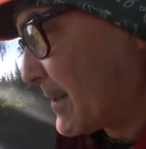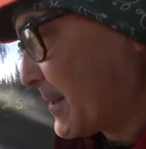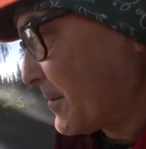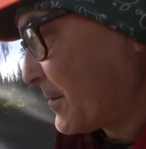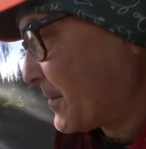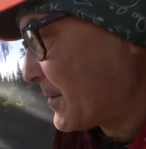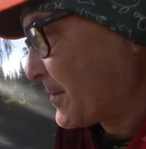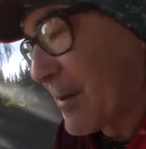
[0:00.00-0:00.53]

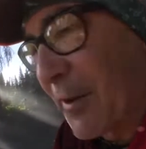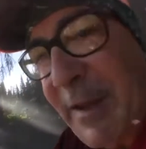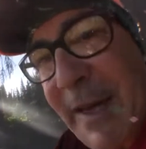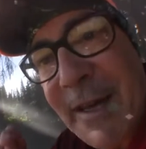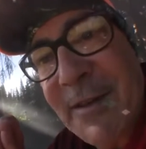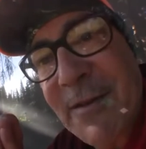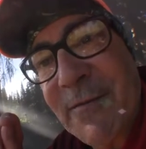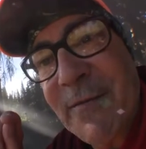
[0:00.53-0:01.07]
So
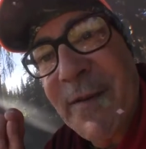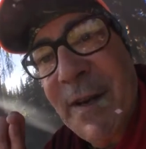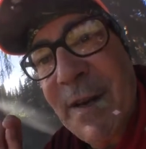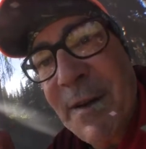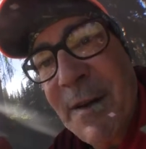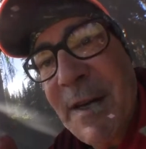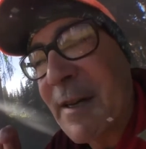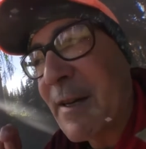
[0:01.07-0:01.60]
that's
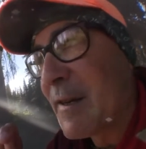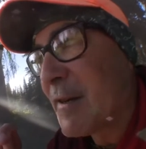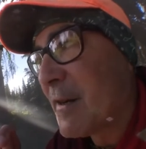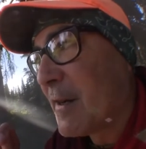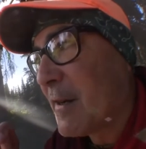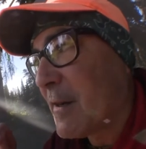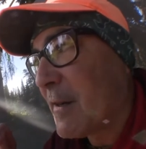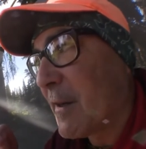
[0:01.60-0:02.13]
very
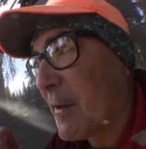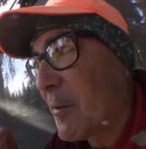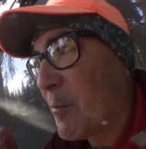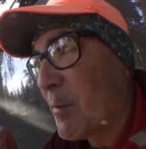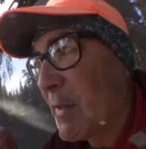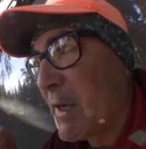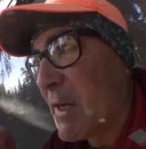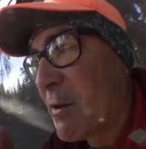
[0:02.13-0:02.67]

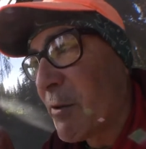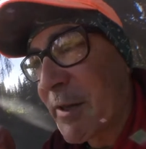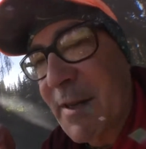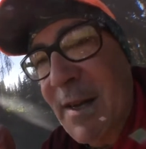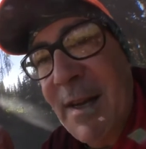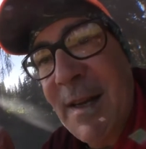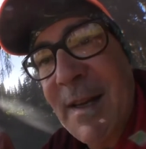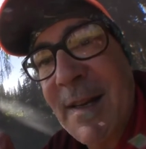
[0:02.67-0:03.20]

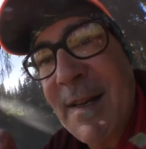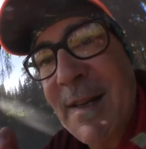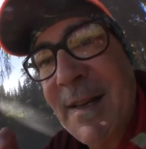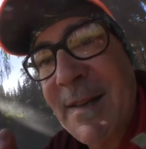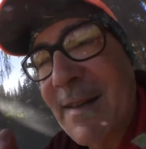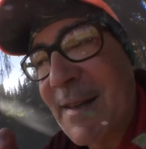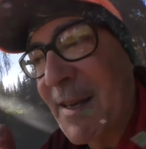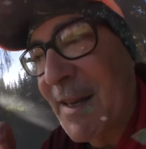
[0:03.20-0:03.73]
irritating,
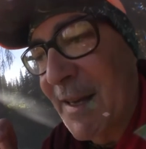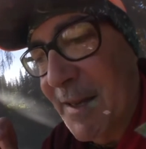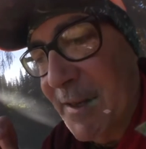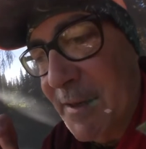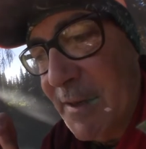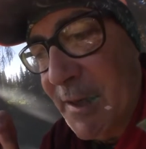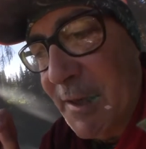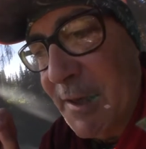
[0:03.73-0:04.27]

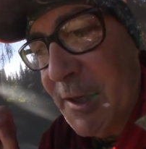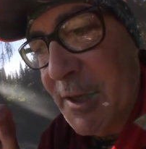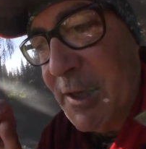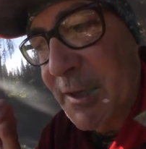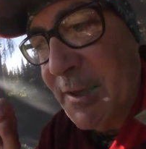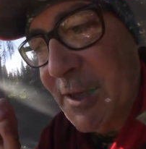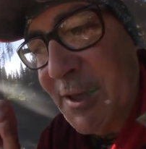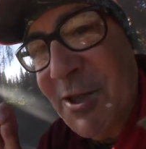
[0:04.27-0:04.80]
and
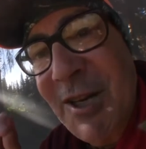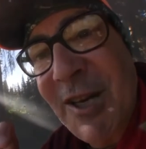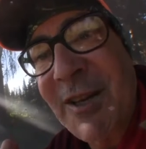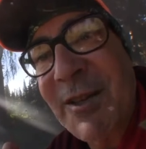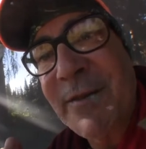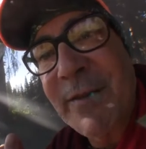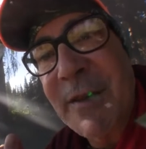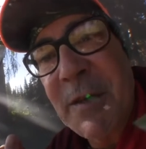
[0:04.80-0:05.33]
it's a
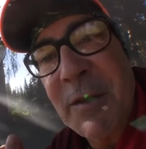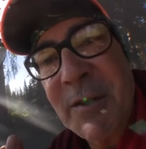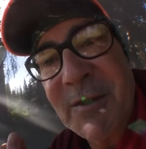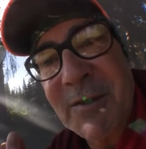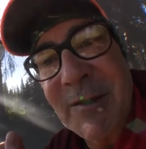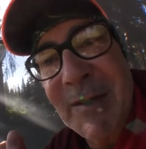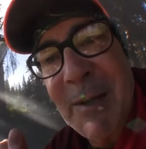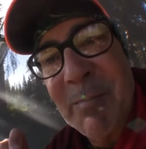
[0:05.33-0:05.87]
chance for you to
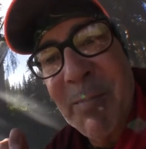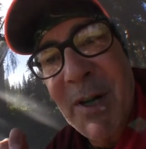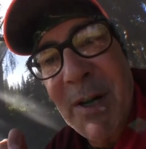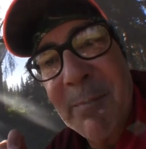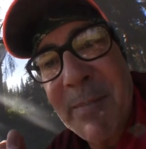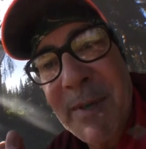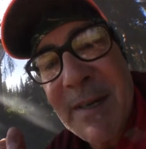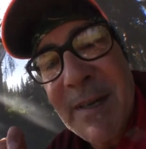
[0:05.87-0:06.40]
slip
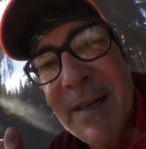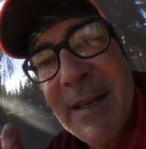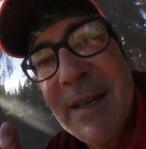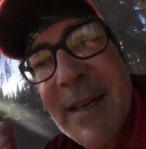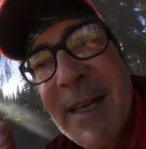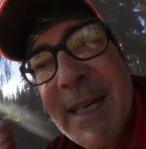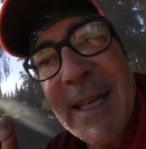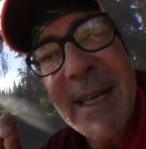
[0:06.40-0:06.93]
up
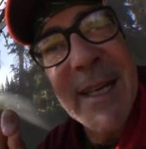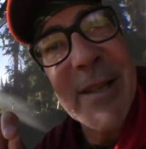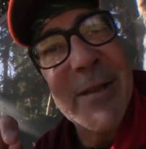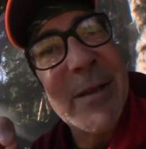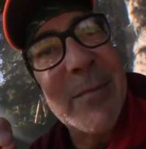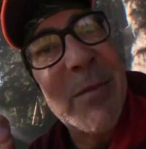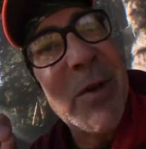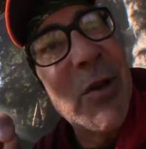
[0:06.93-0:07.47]
and get
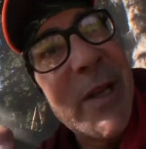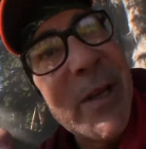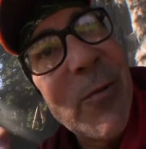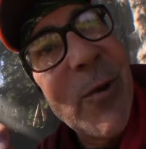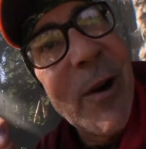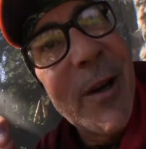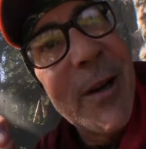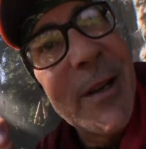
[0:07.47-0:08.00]
some dirty
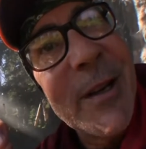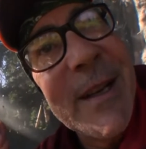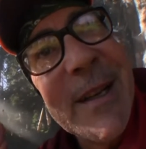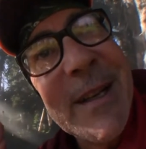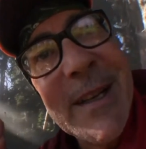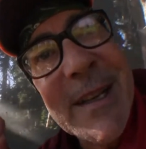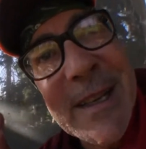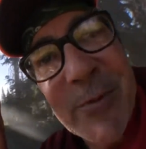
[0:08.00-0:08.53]
water
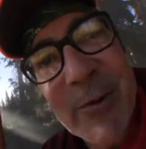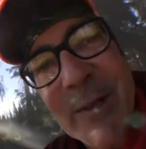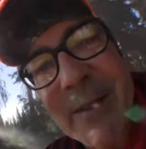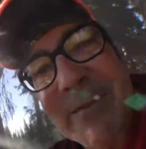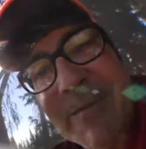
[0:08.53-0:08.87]
into a